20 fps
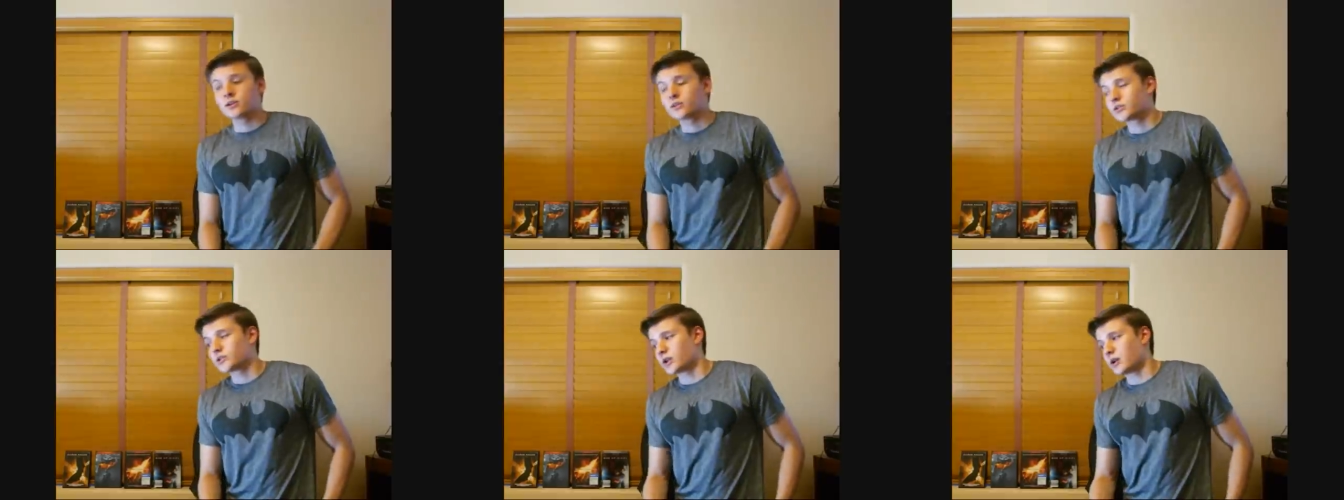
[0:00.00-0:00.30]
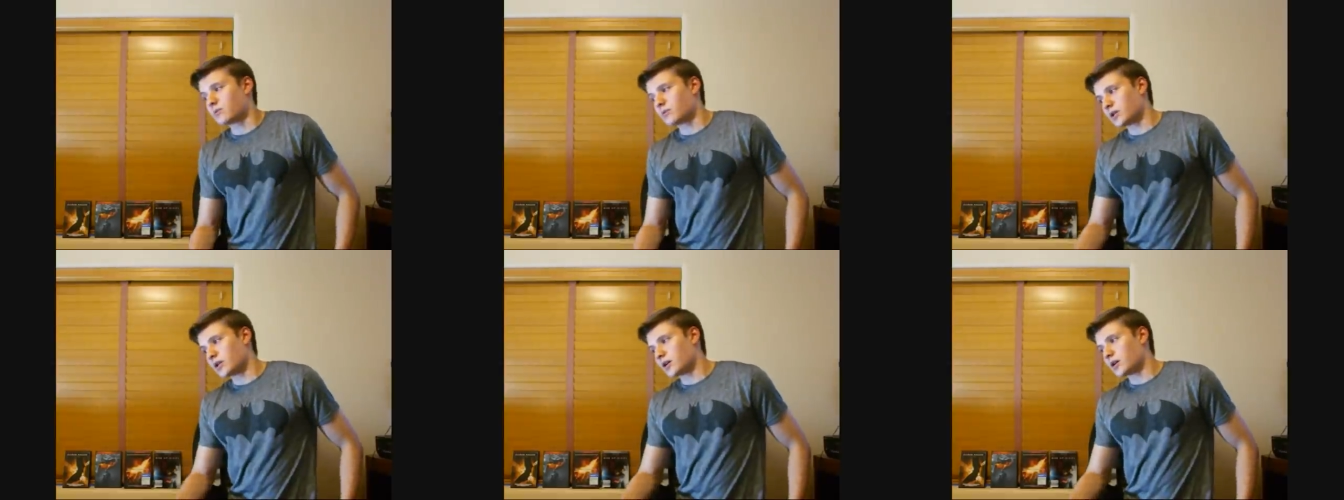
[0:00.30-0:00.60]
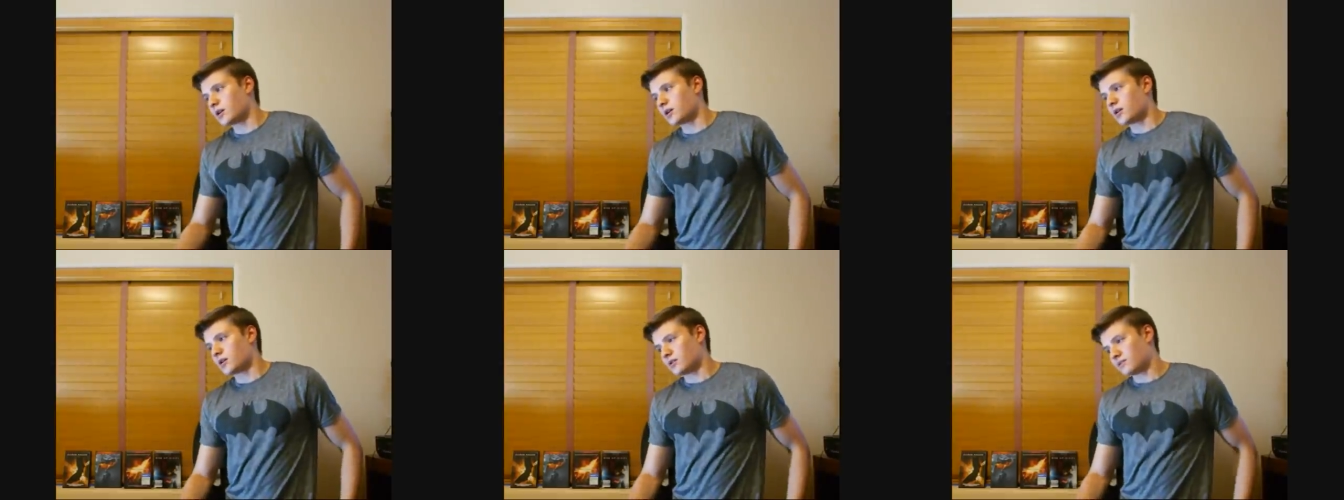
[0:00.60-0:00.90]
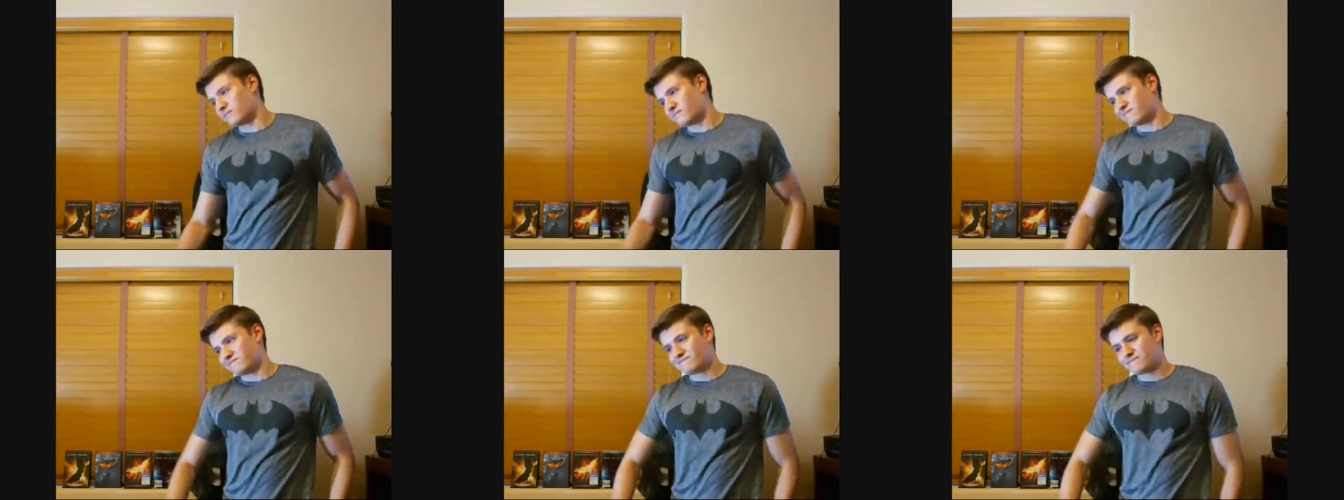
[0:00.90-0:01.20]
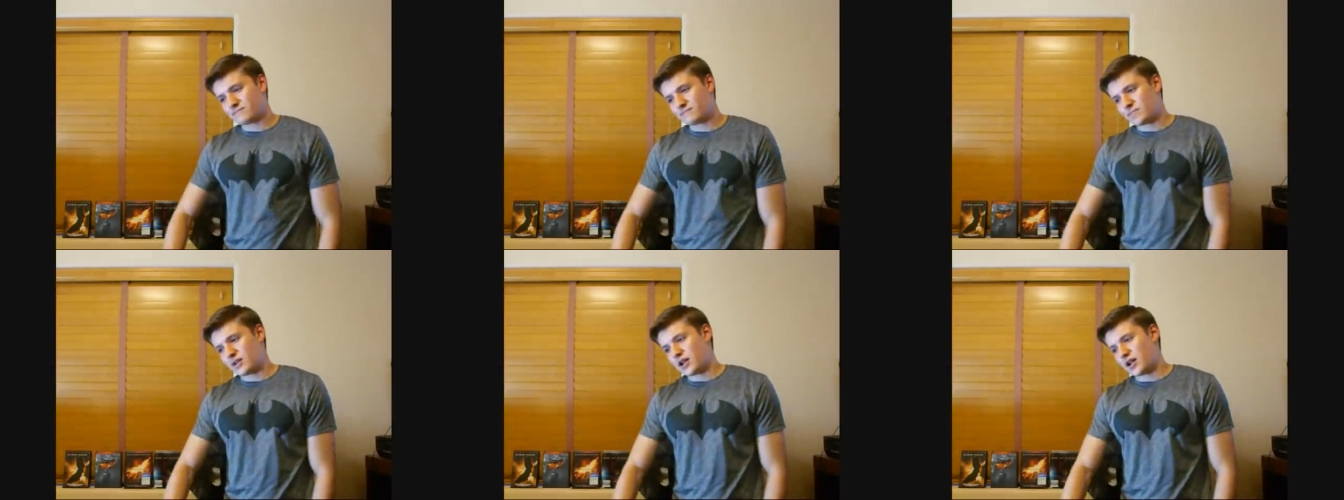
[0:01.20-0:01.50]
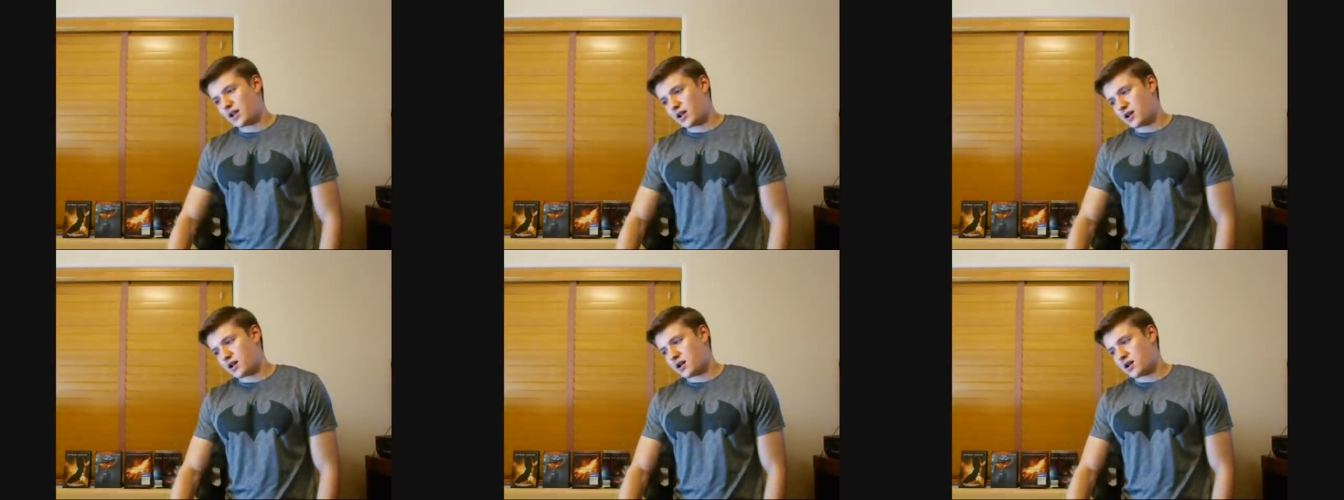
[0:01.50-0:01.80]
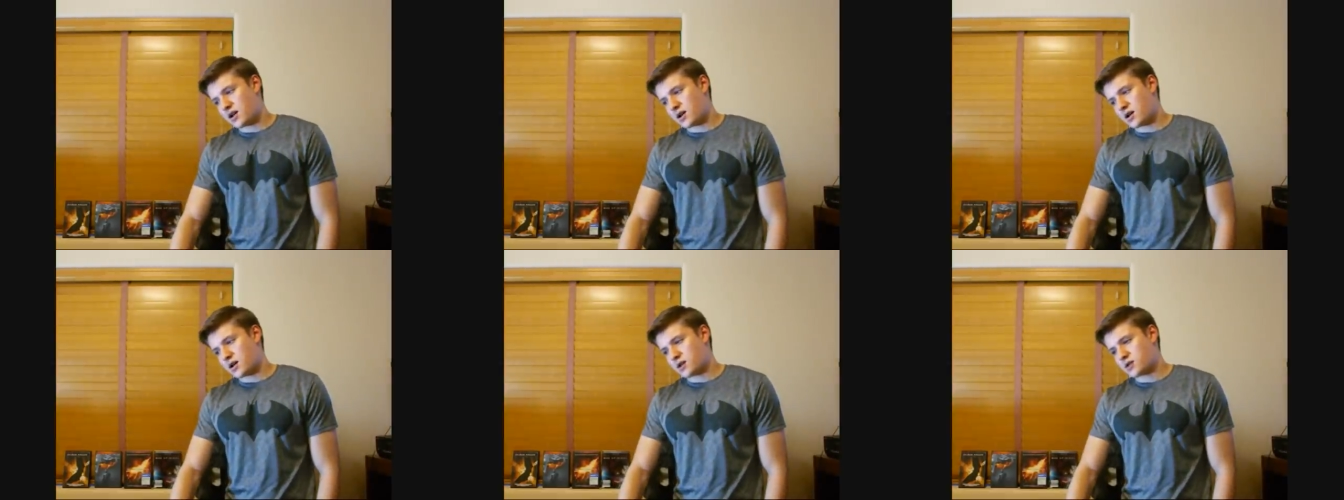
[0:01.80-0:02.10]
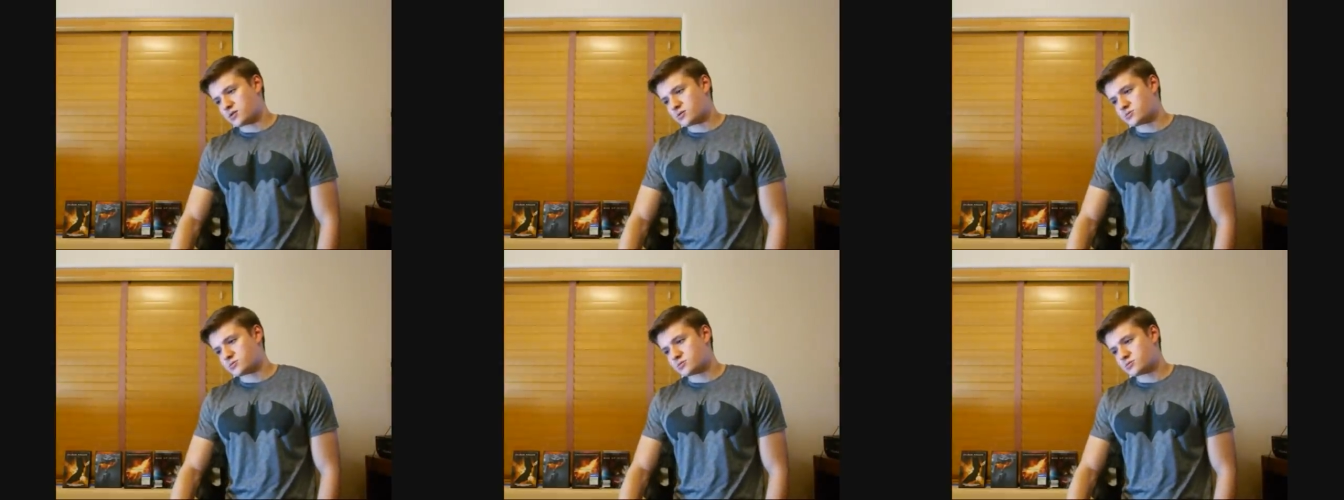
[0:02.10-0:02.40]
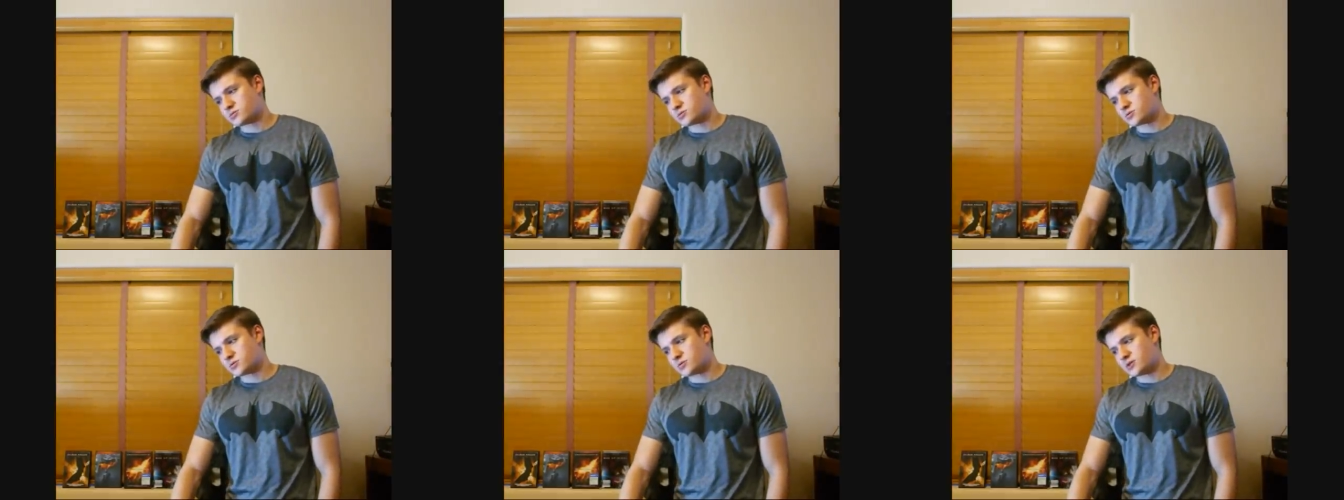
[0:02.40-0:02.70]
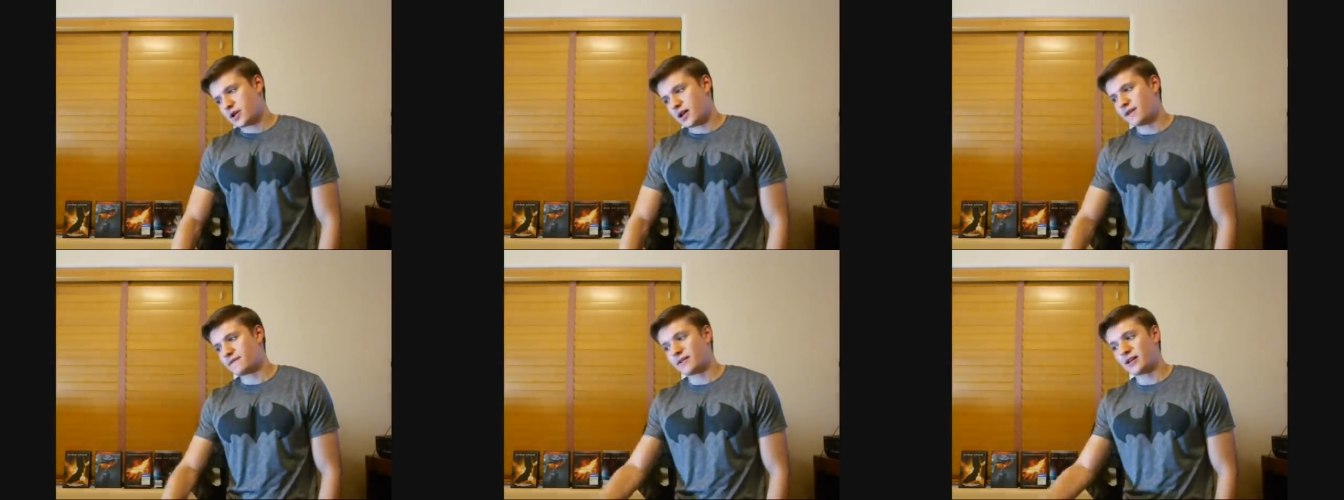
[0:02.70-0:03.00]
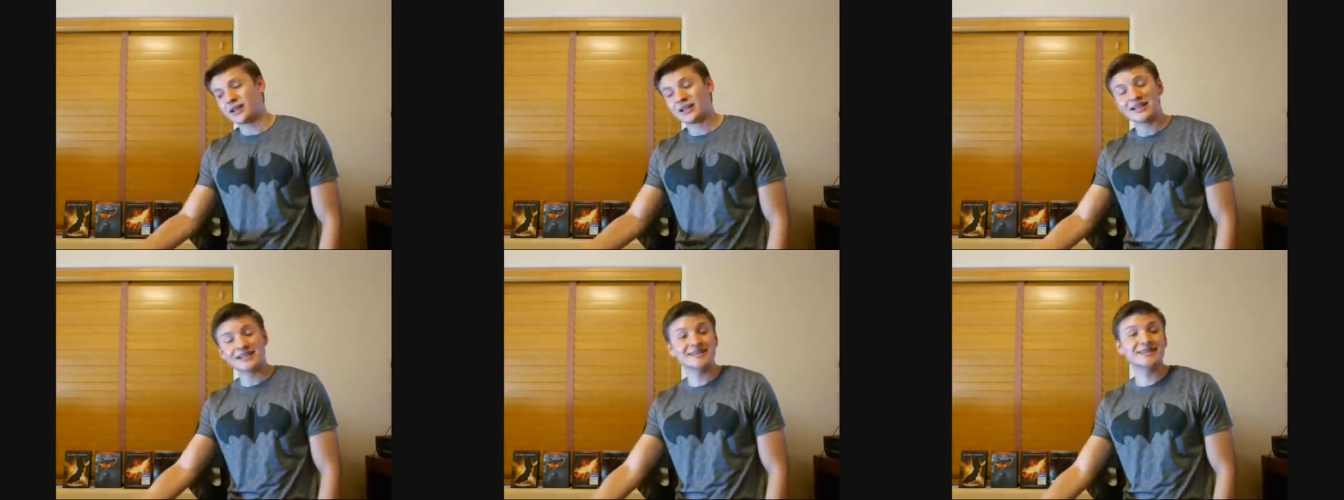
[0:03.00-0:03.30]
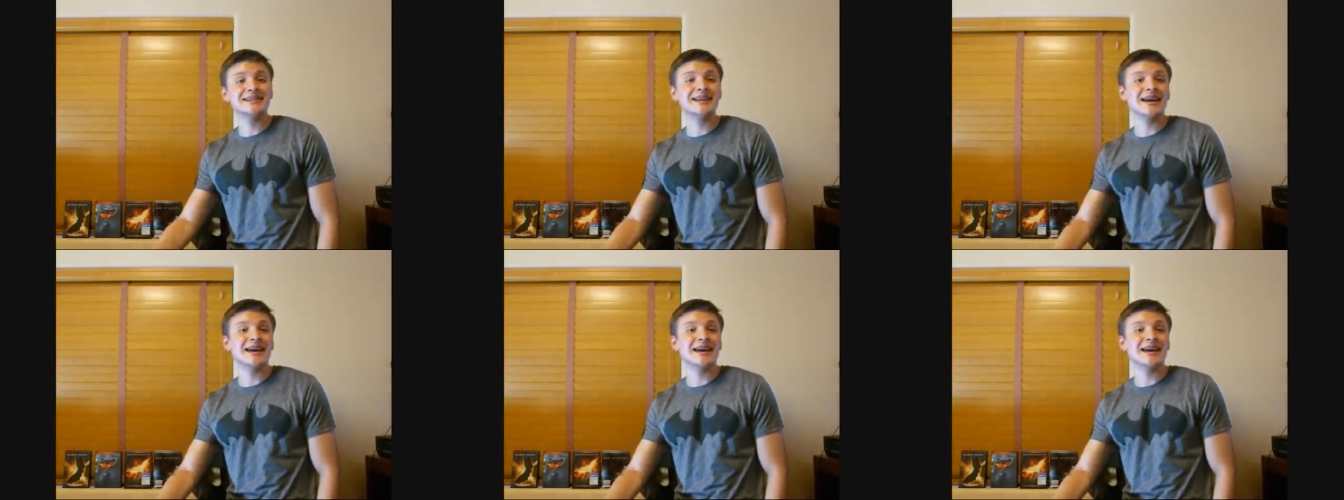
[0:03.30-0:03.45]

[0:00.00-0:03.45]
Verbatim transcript: So I want to have at least